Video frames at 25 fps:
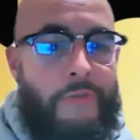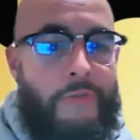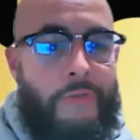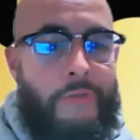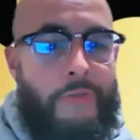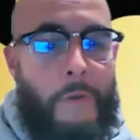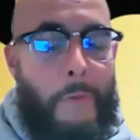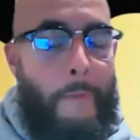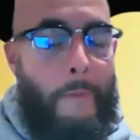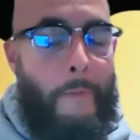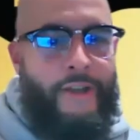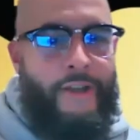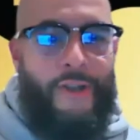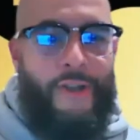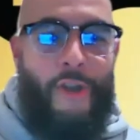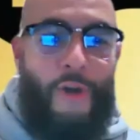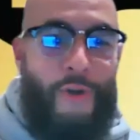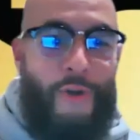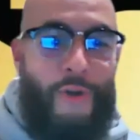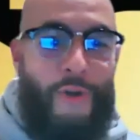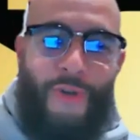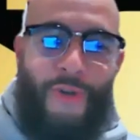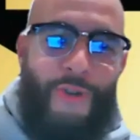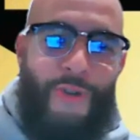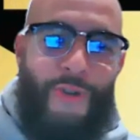So
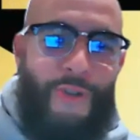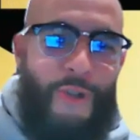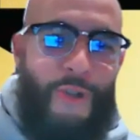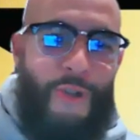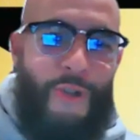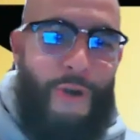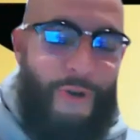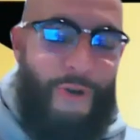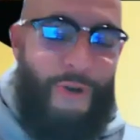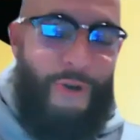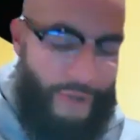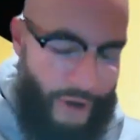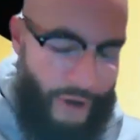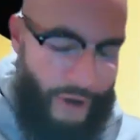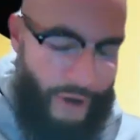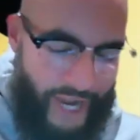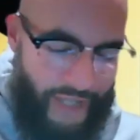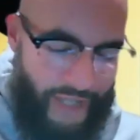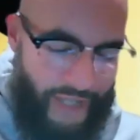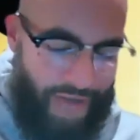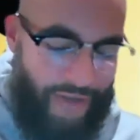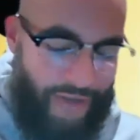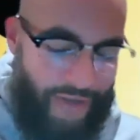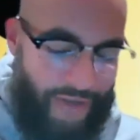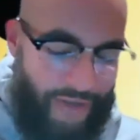long
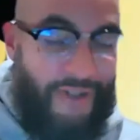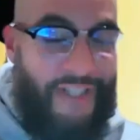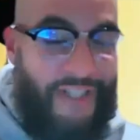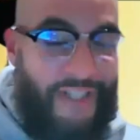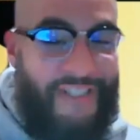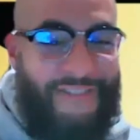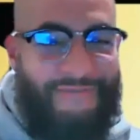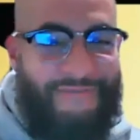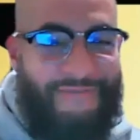answer for you.